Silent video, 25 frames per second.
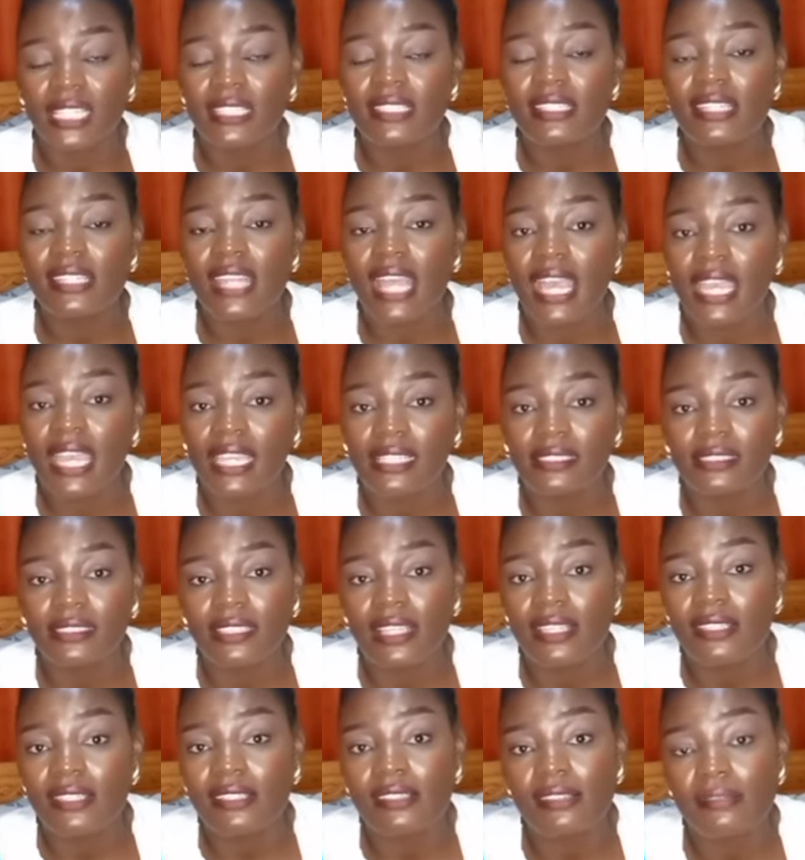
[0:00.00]
Try
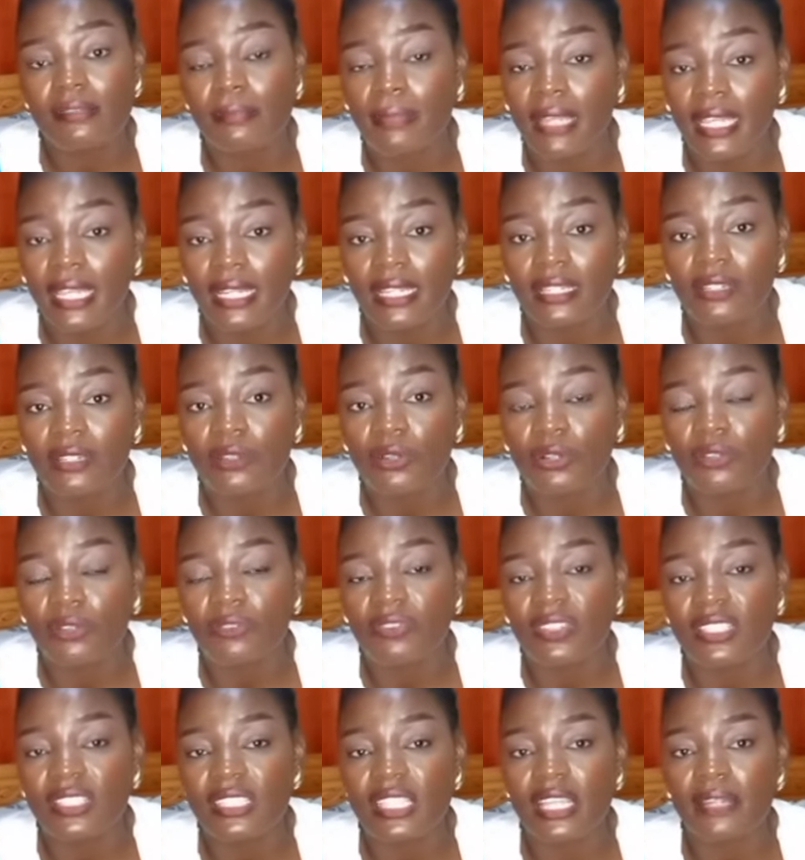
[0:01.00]
just smile and
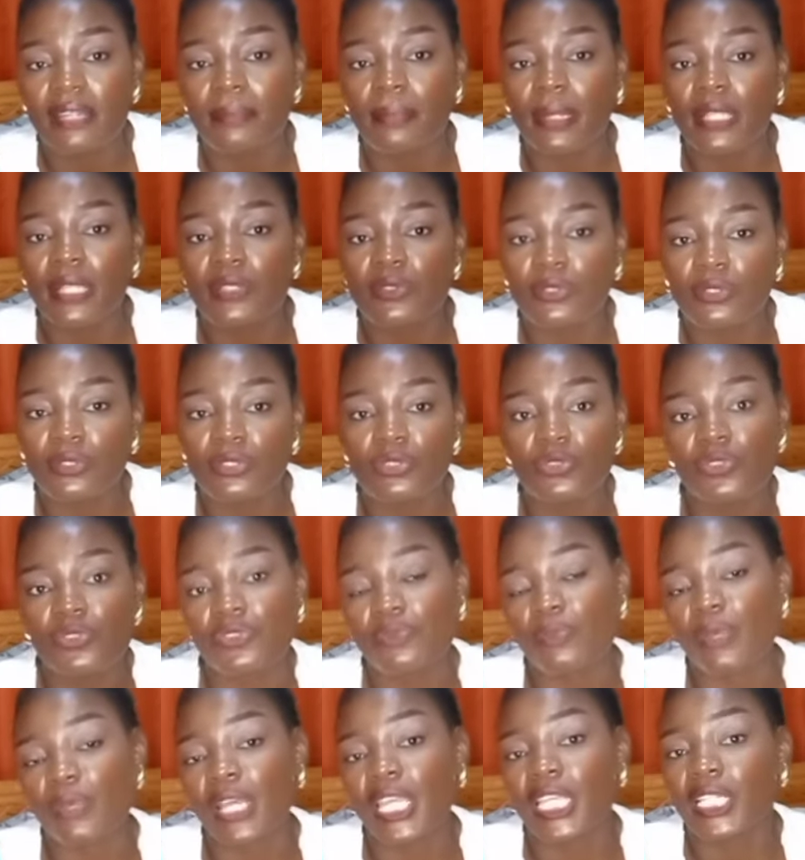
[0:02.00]
convince that person to
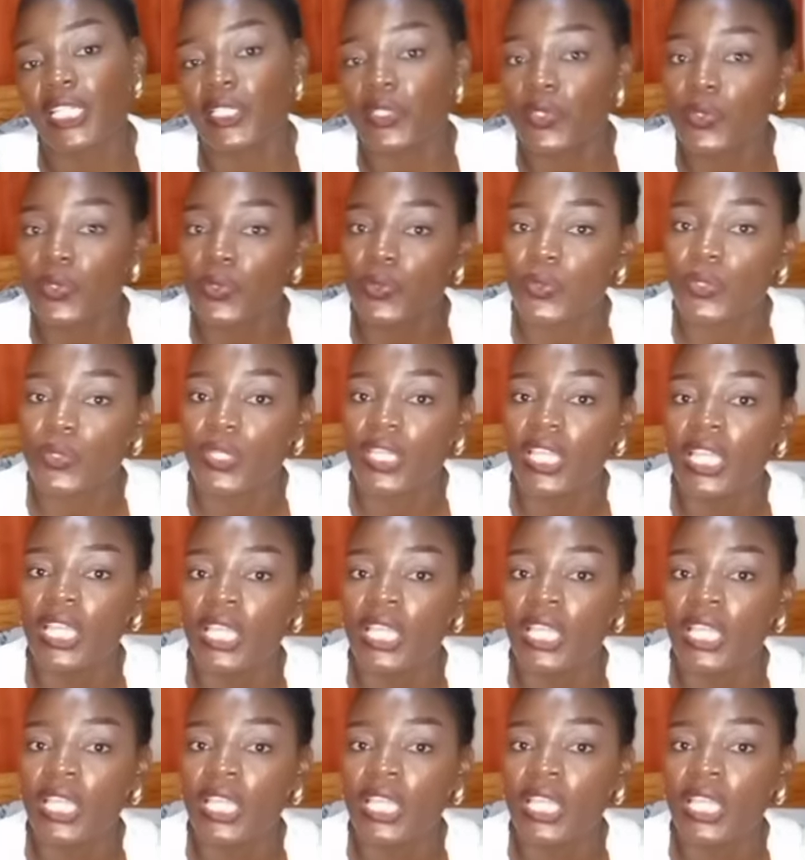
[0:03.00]
smile too.